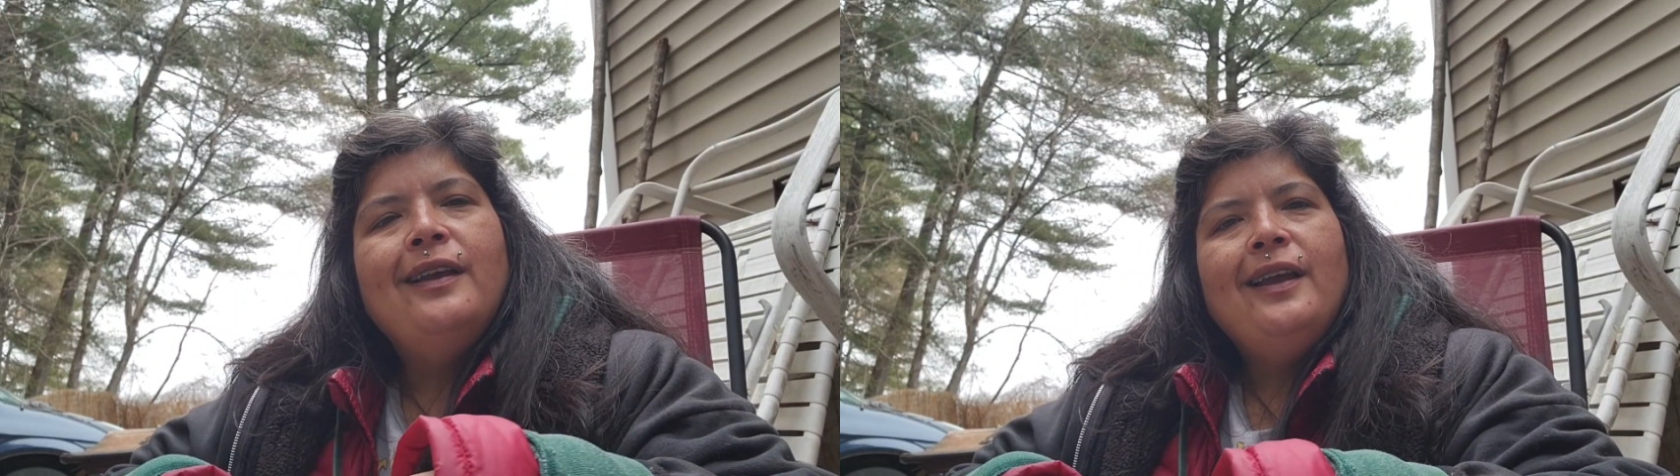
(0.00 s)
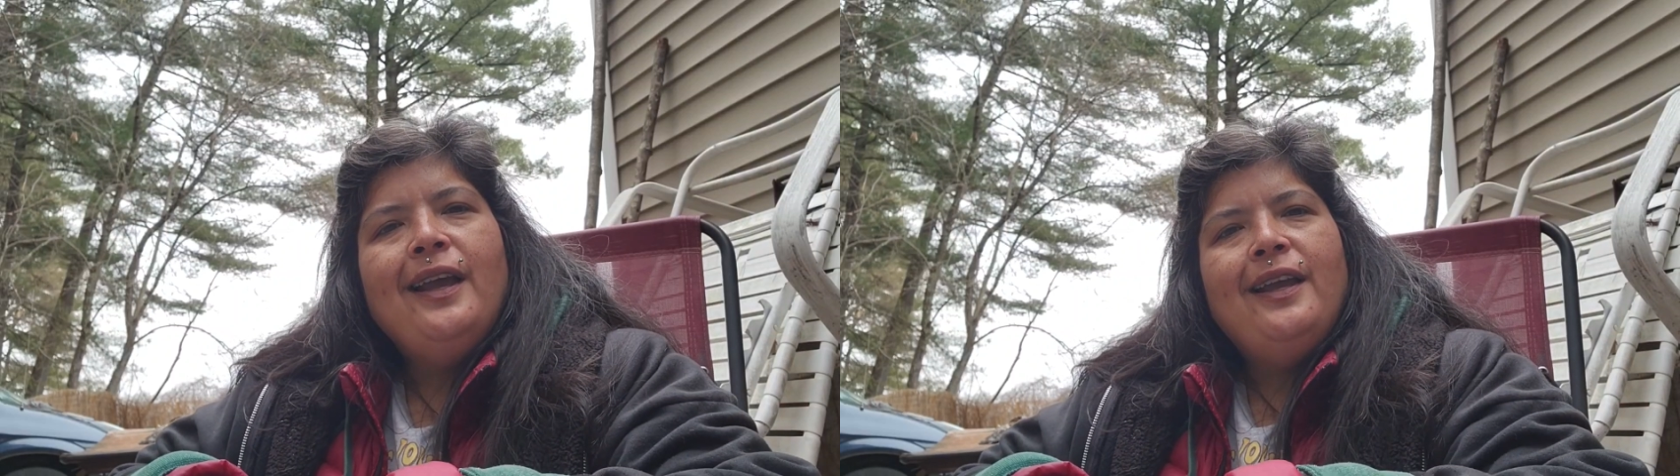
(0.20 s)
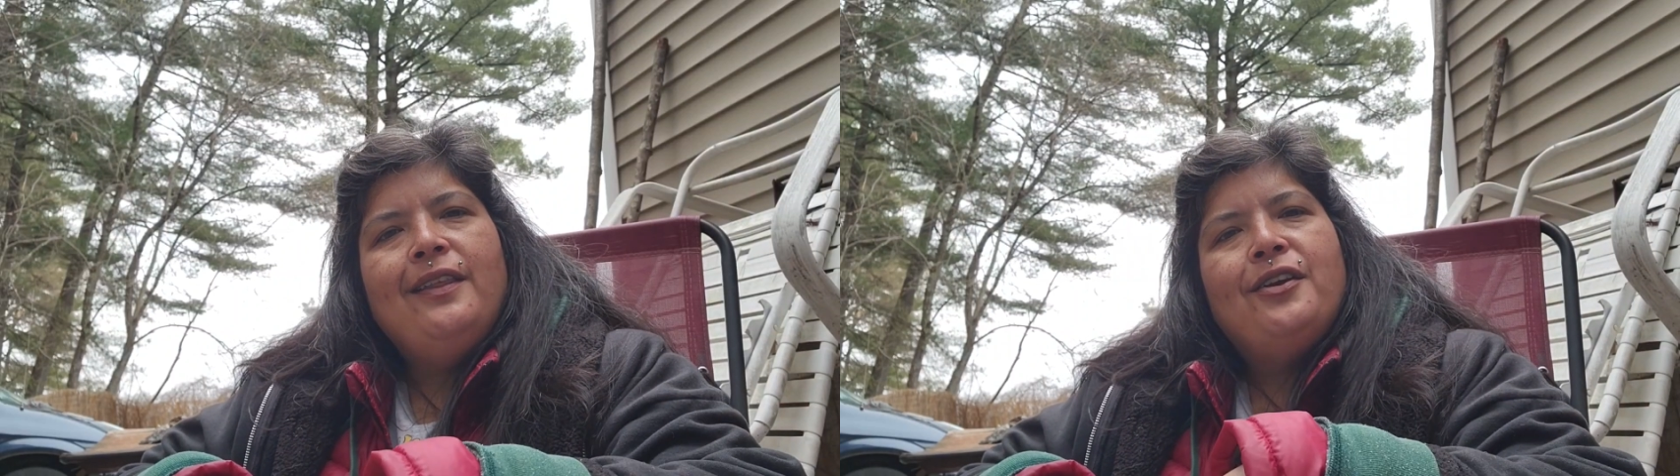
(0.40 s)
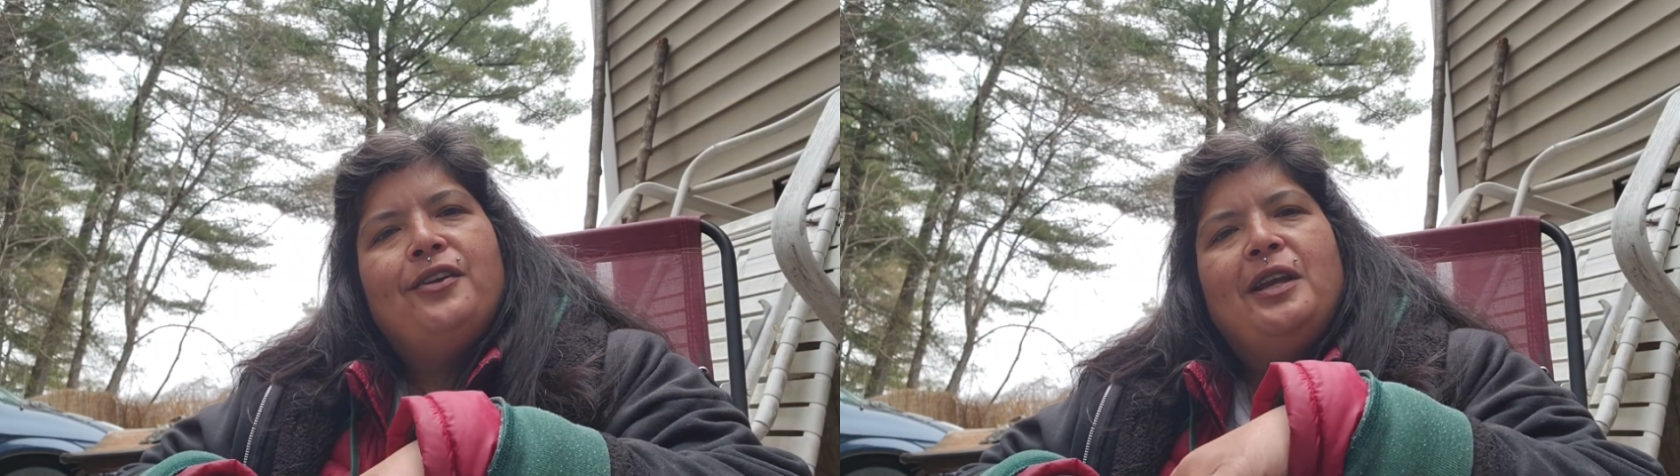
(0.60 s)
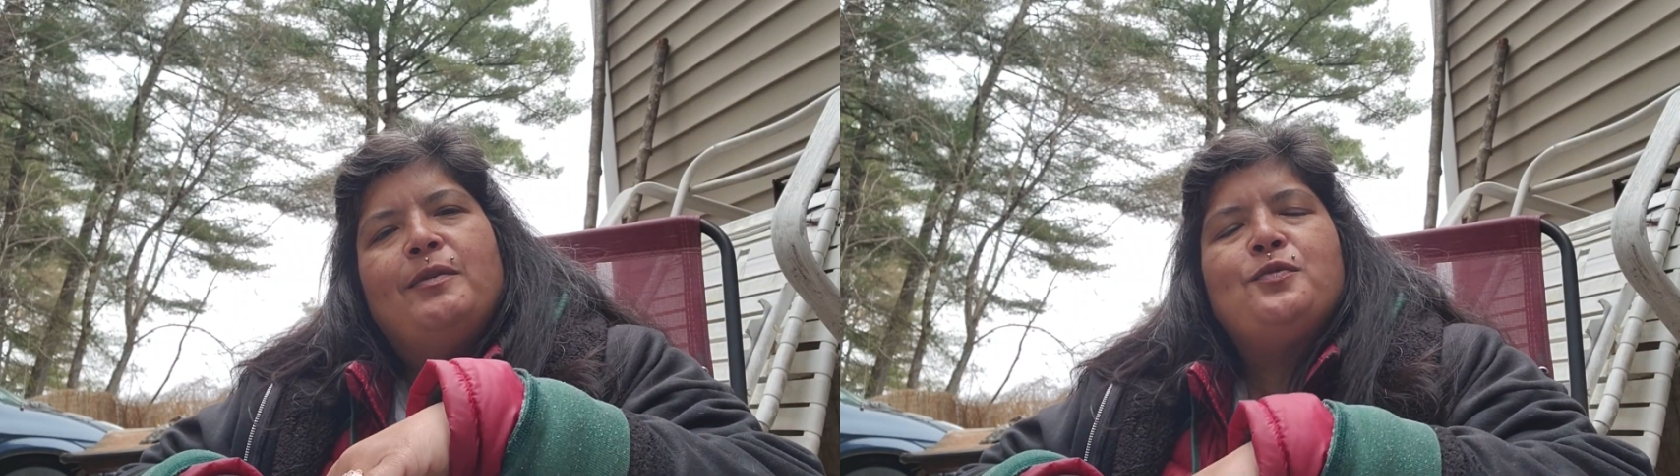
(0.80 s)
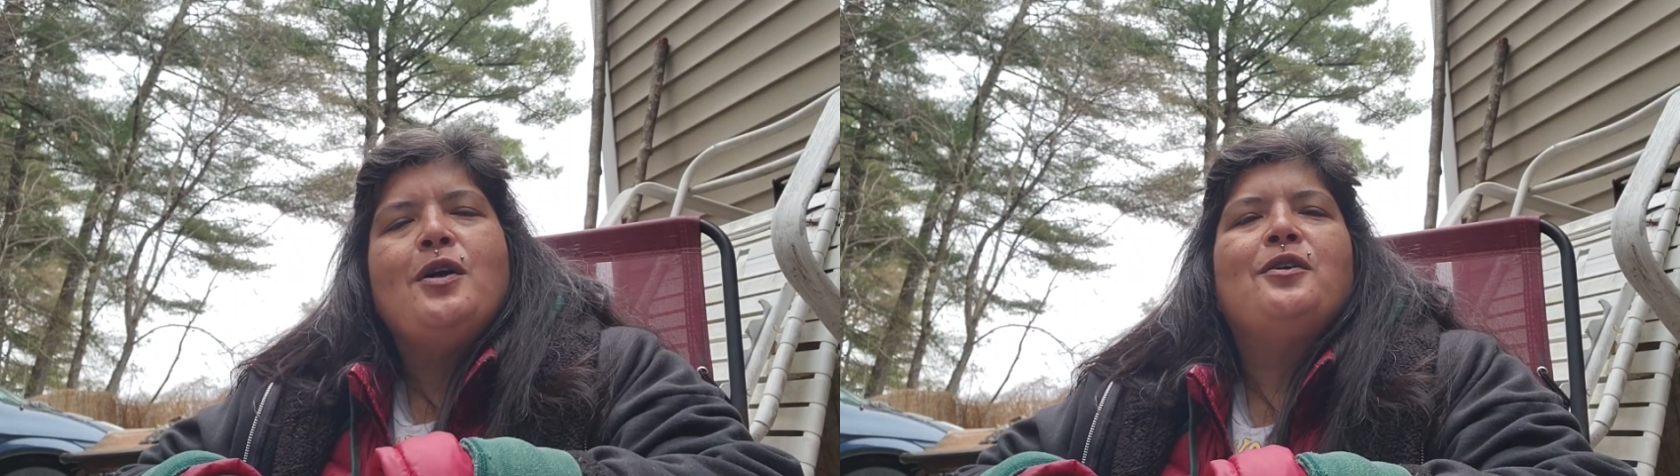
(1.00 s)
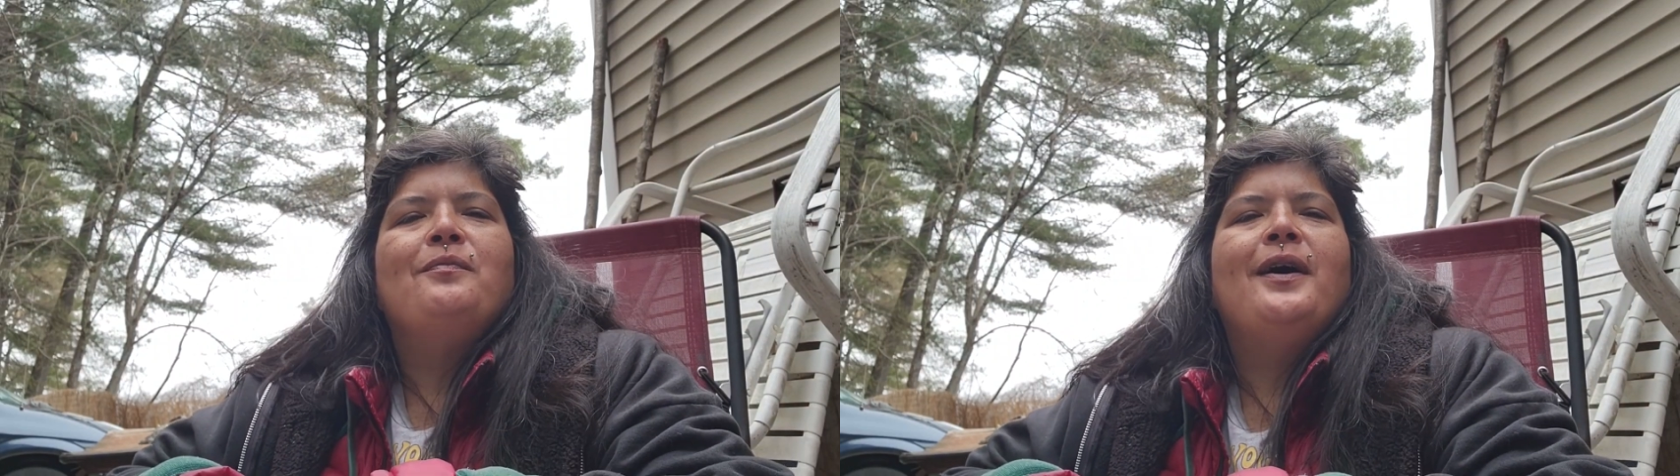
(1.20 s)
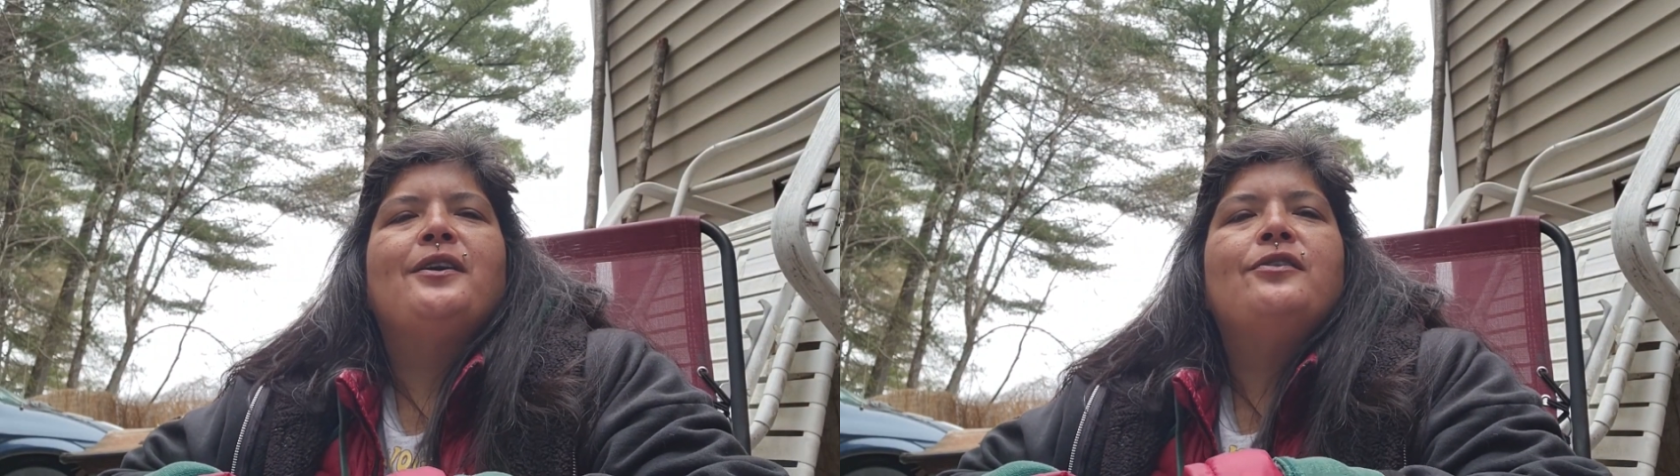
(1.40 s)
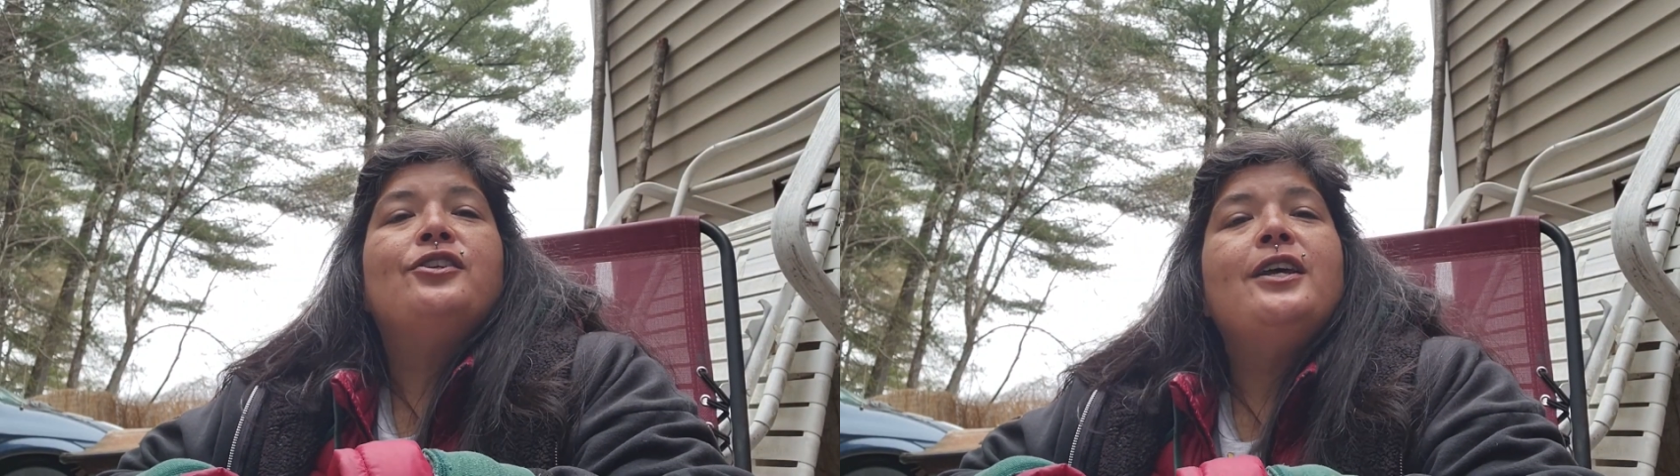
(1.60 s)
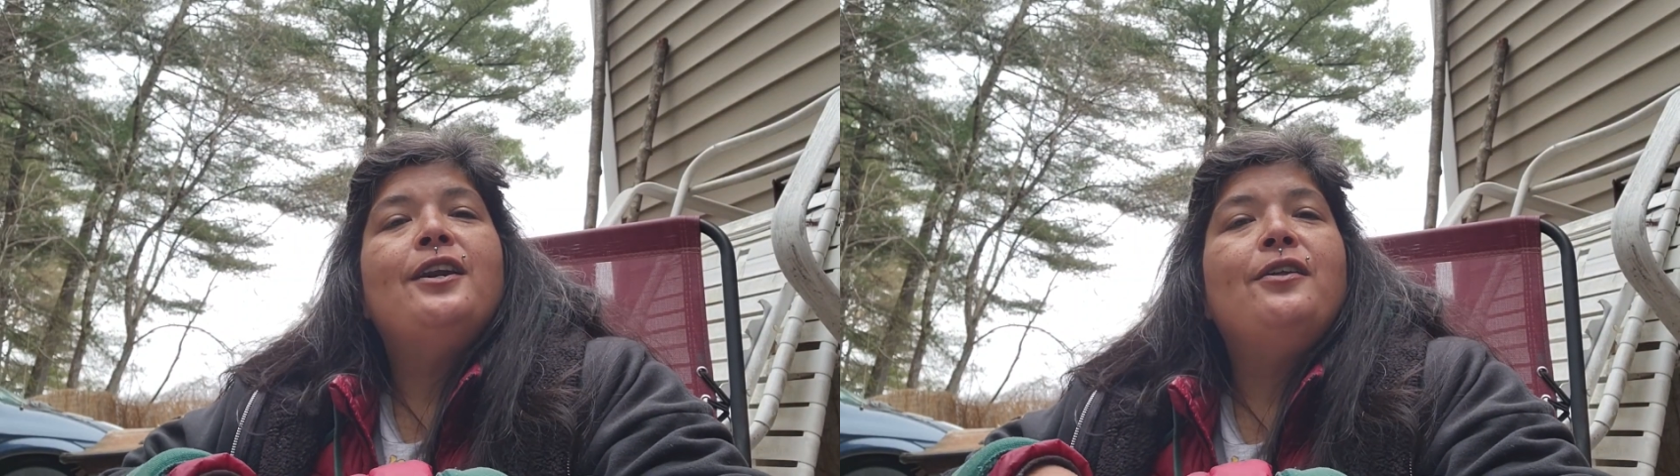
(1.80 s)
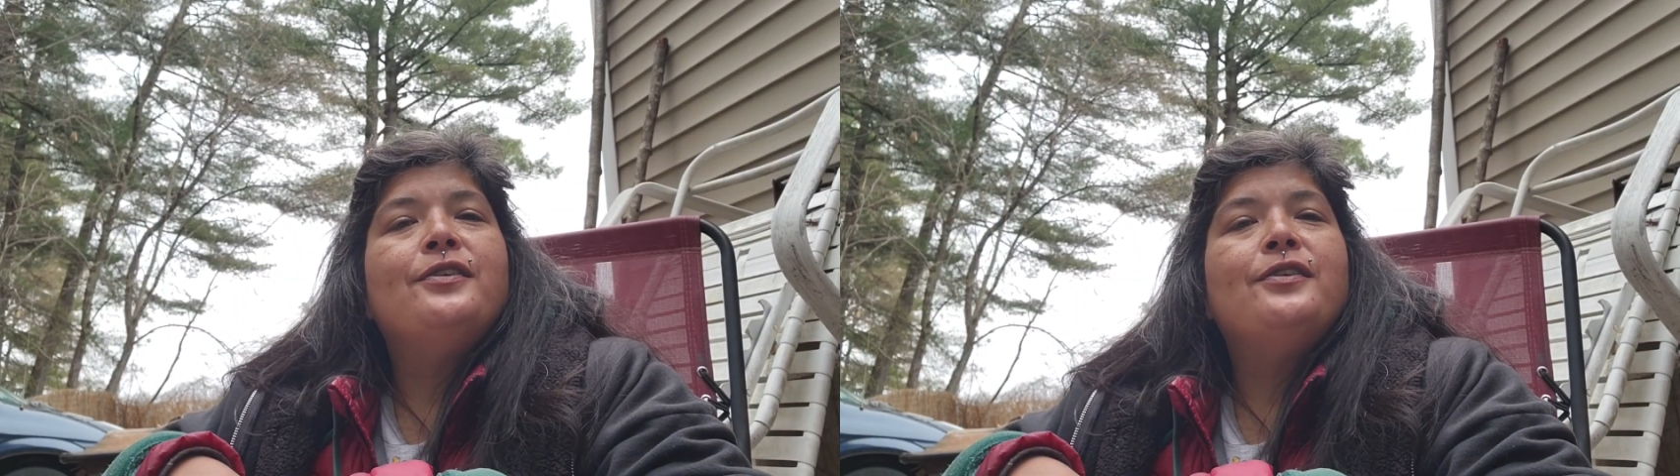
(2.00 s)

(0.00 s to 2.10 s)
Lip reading: Hey there, neighbors. Welcome back to the channel.